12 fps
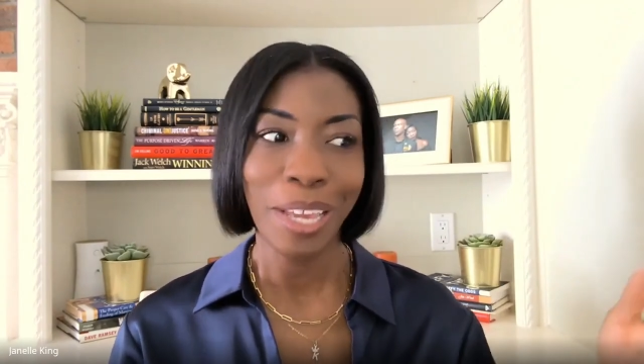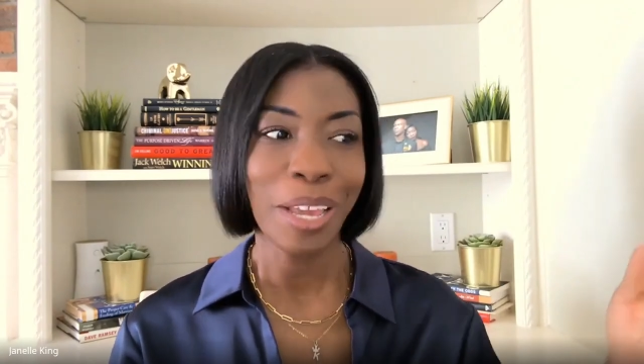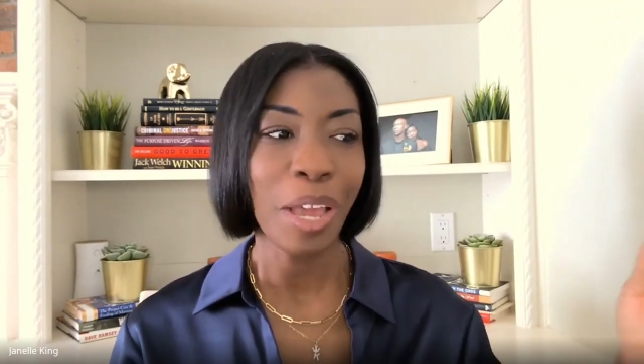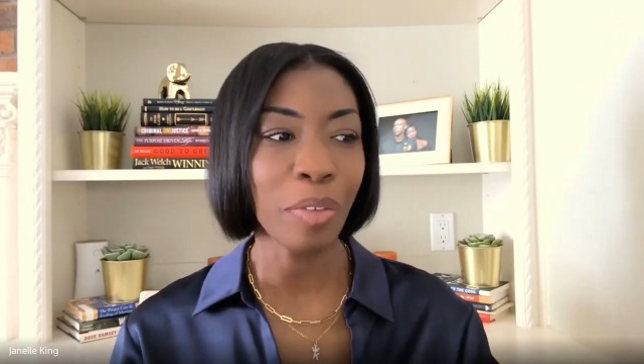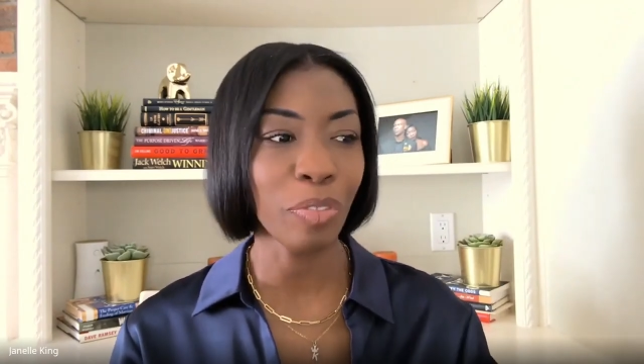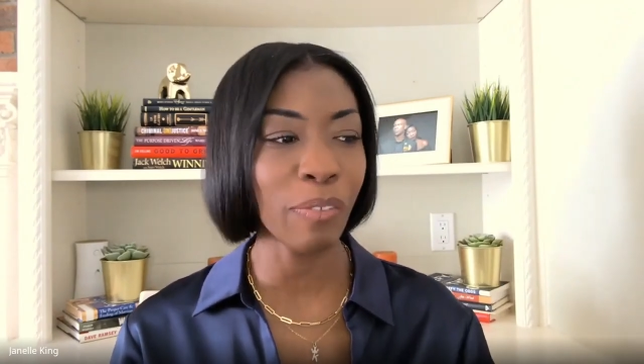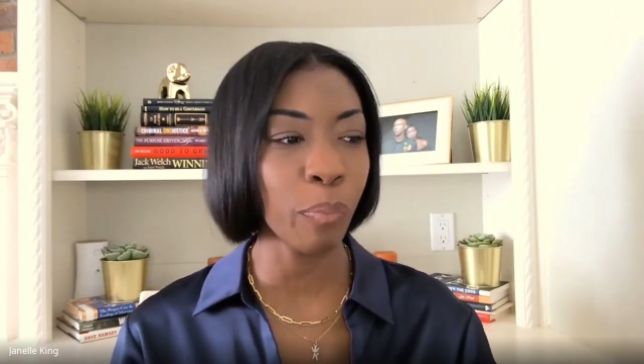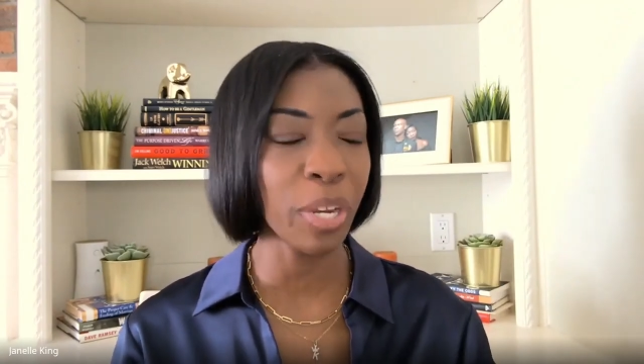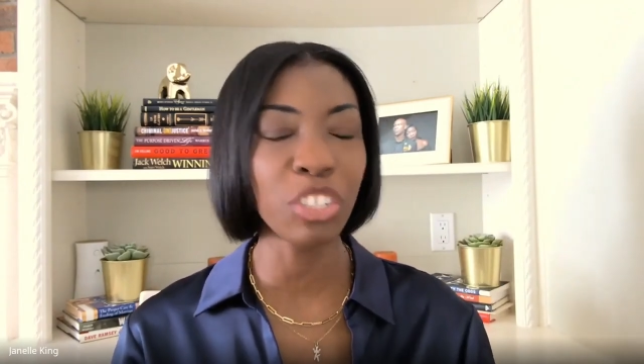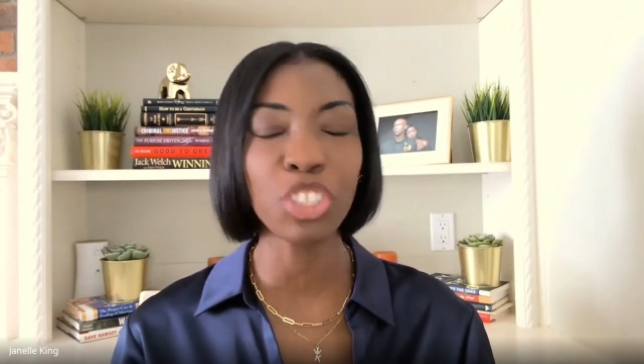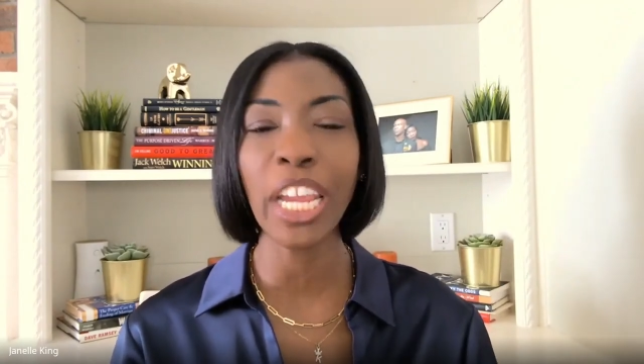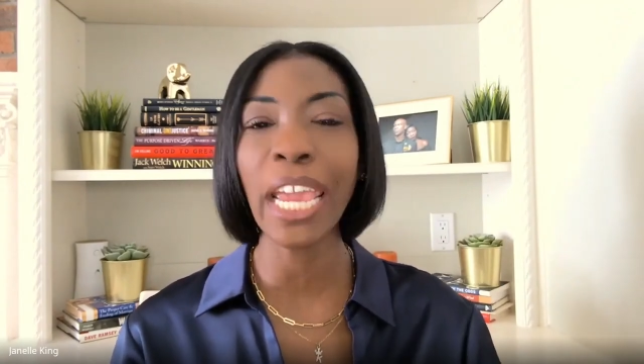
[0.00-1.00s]
if we
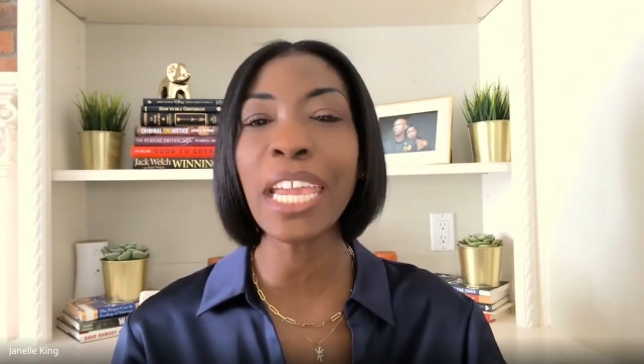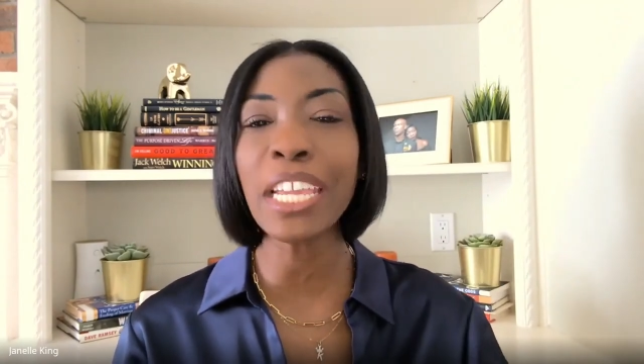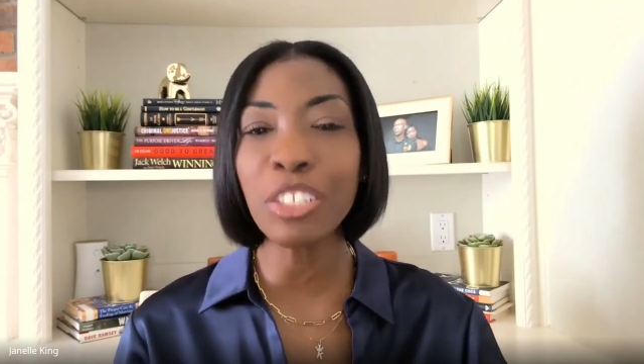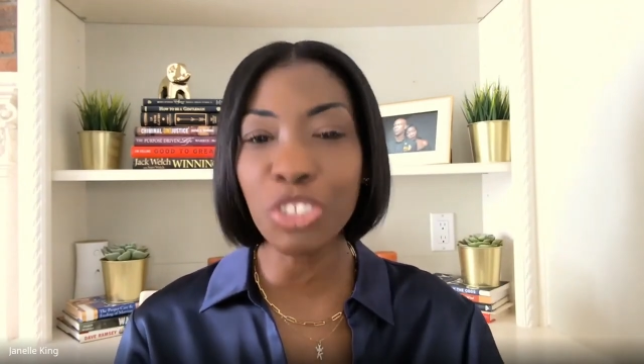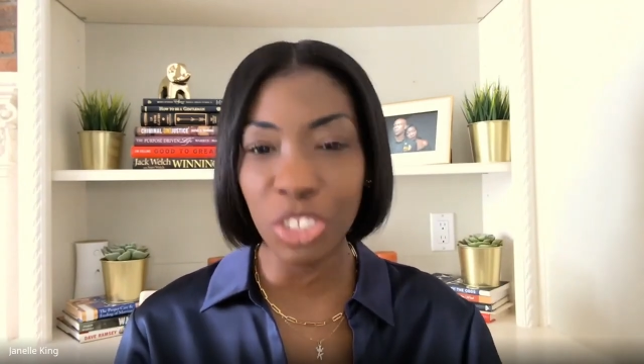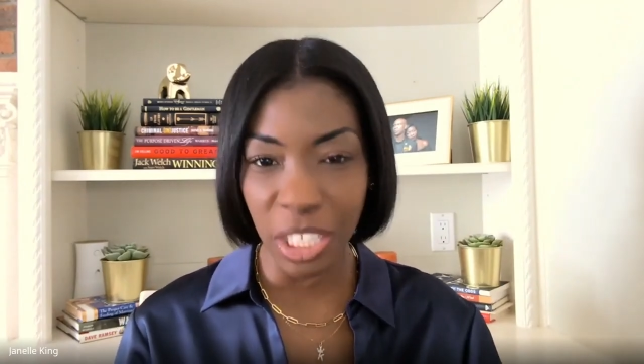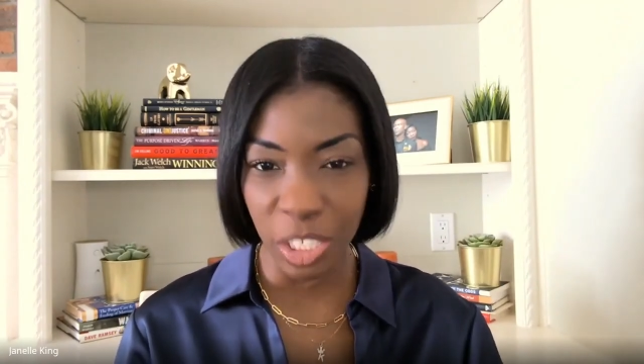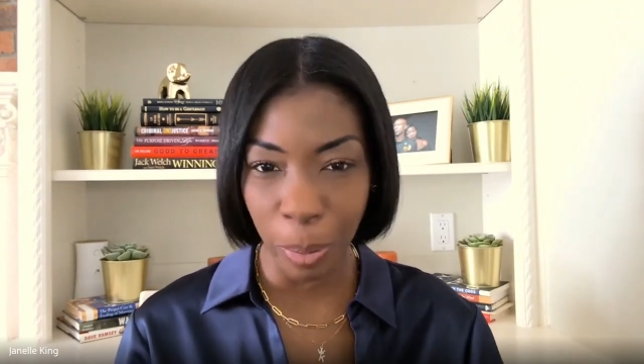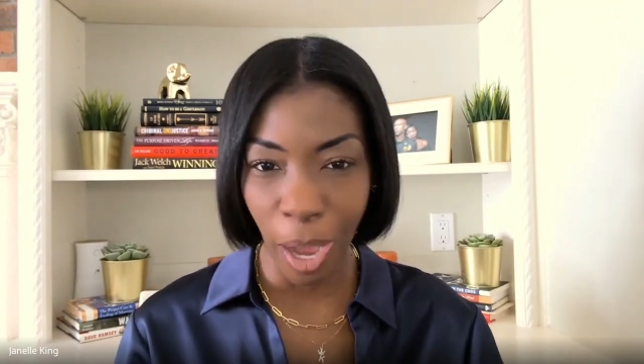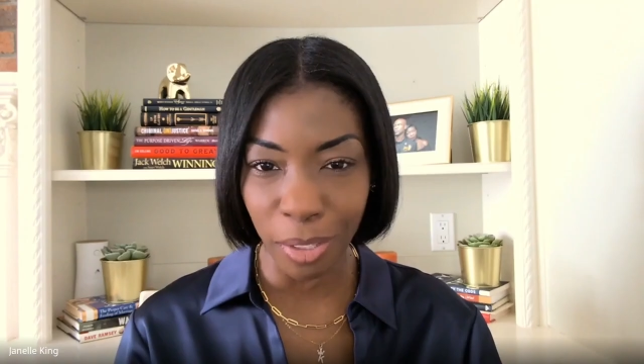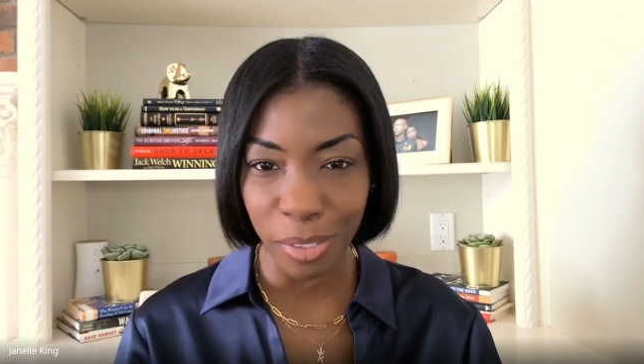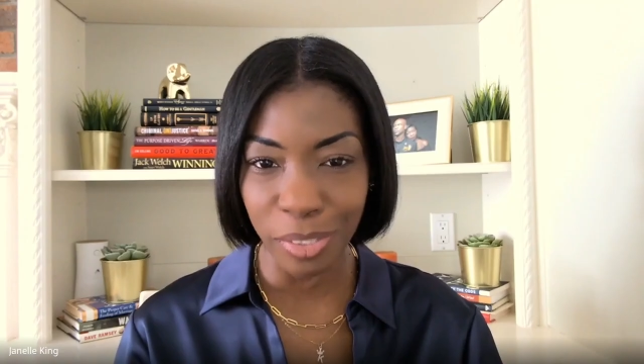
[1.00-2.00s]
change these
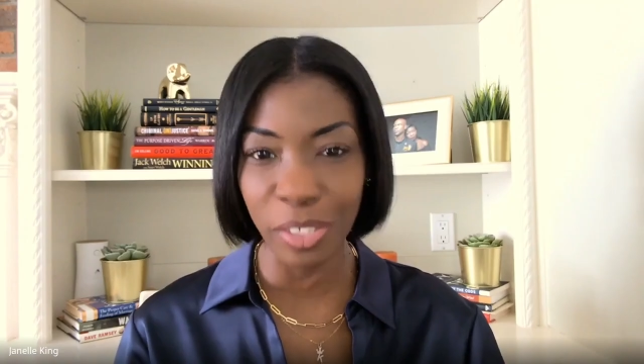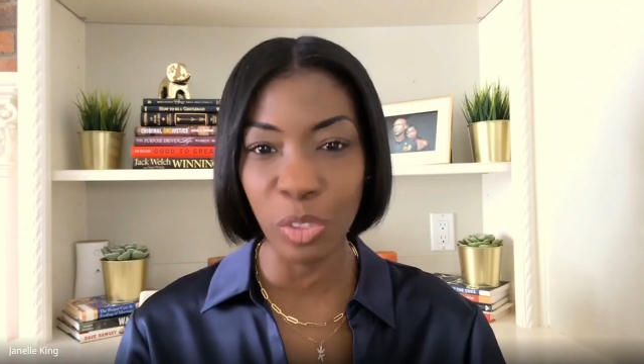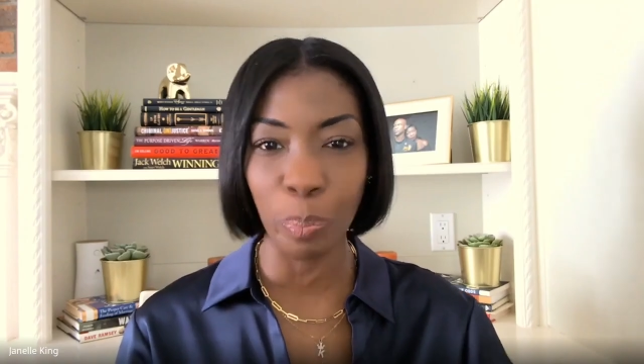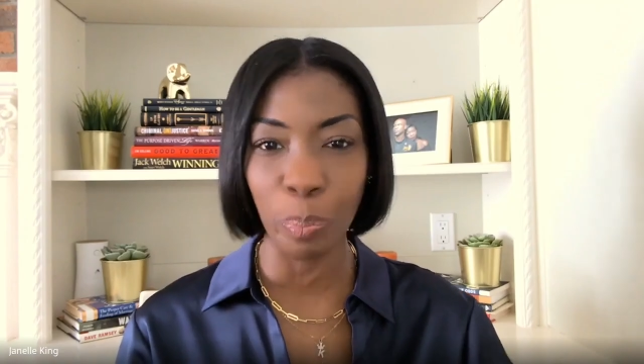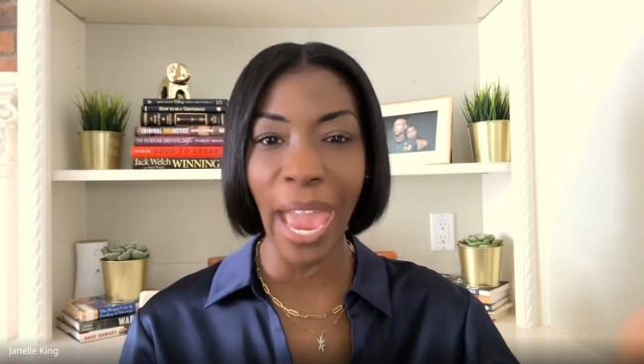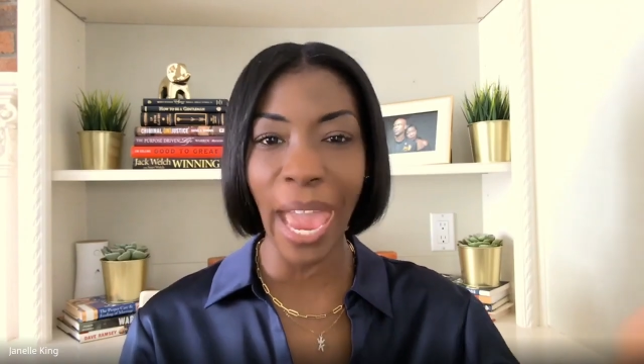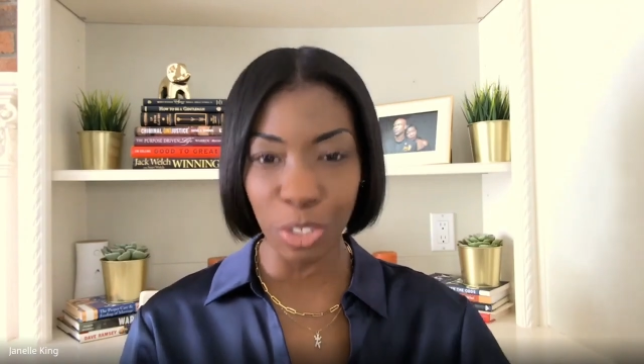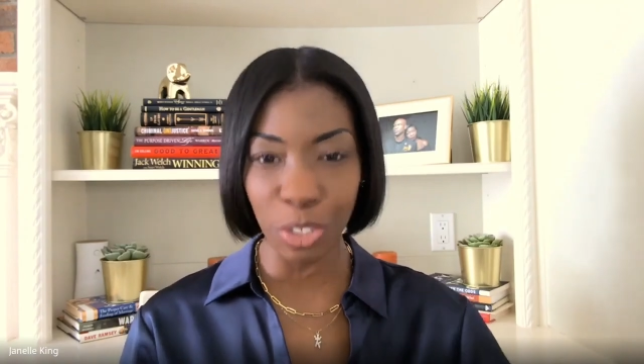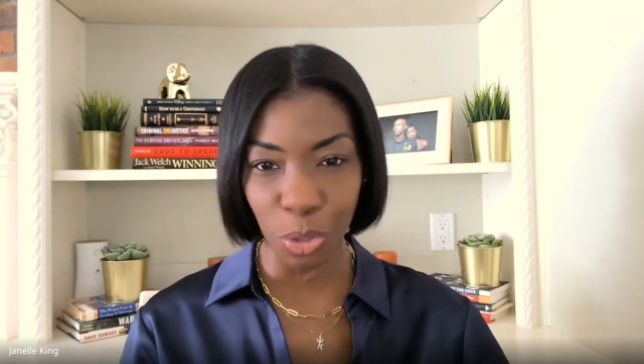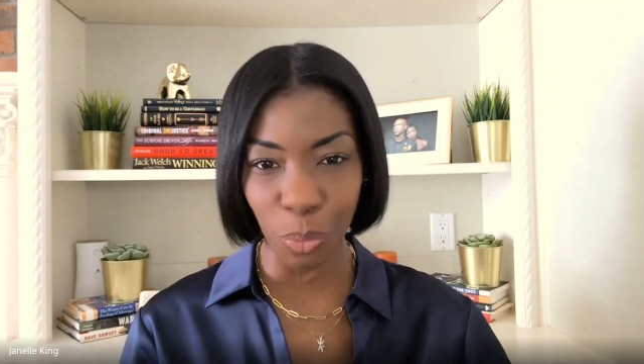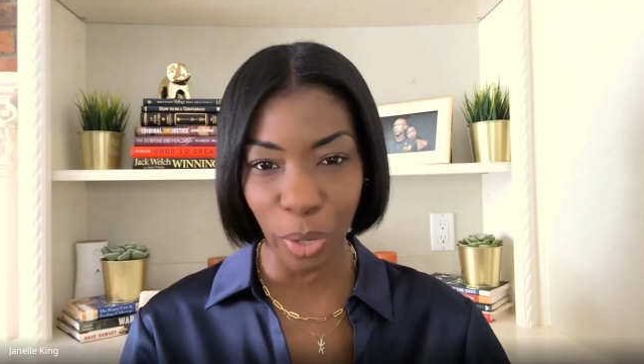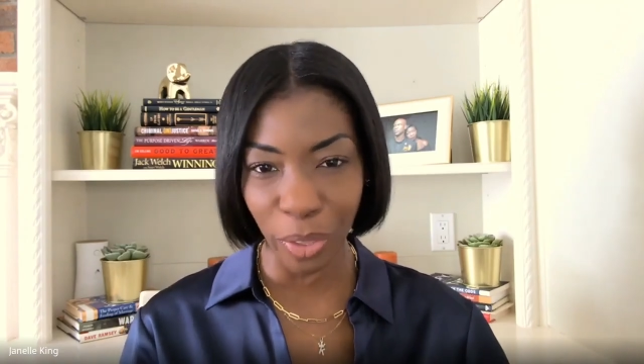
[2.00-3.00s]
policies back to
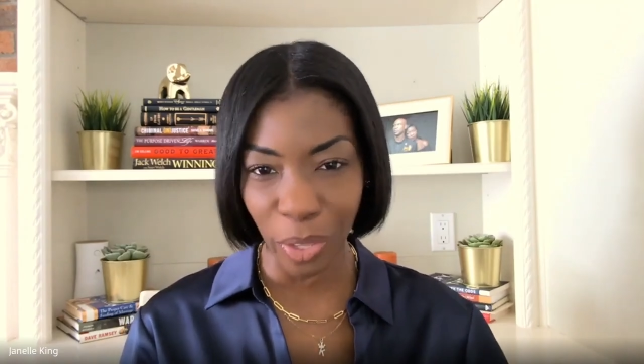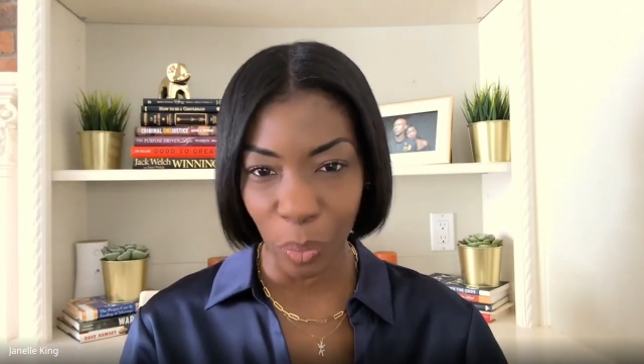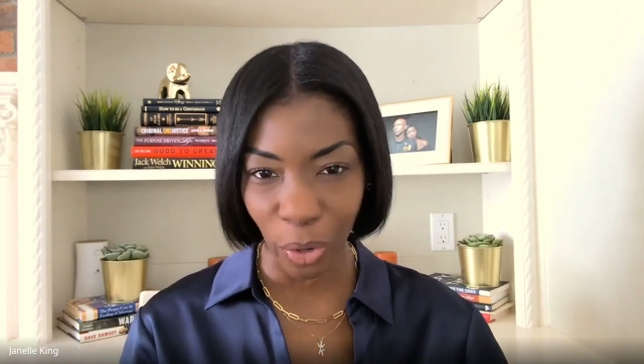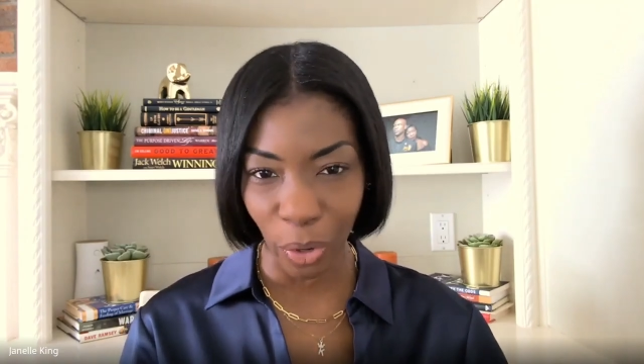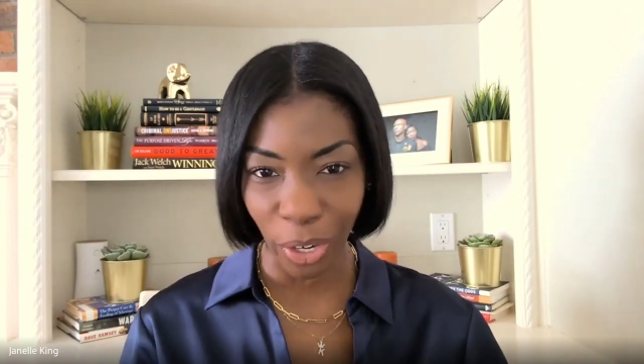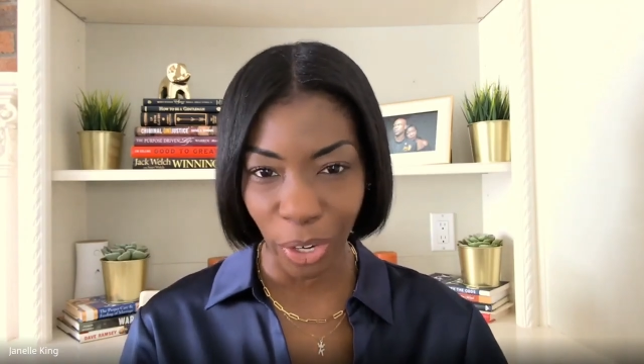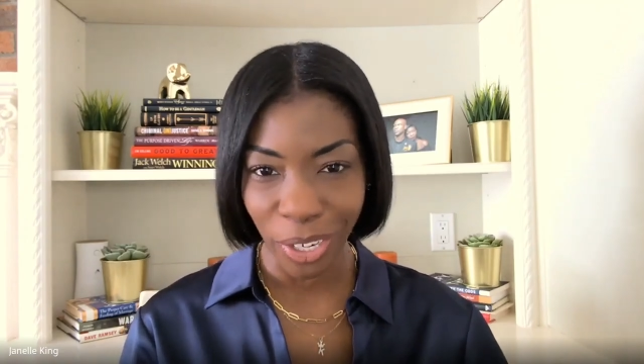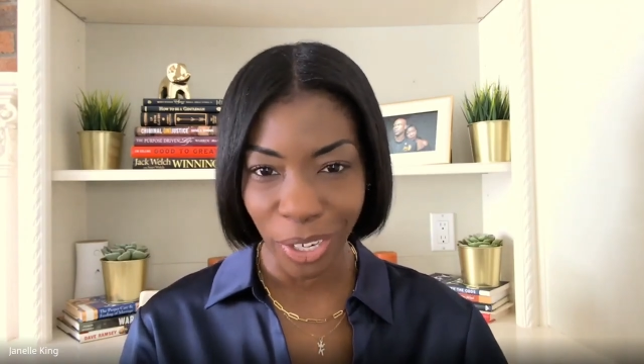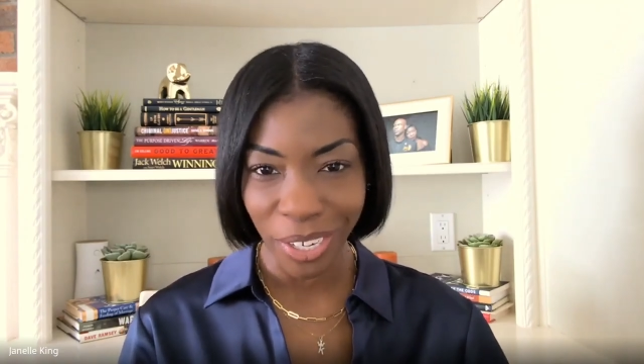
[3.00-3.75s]
the way they were,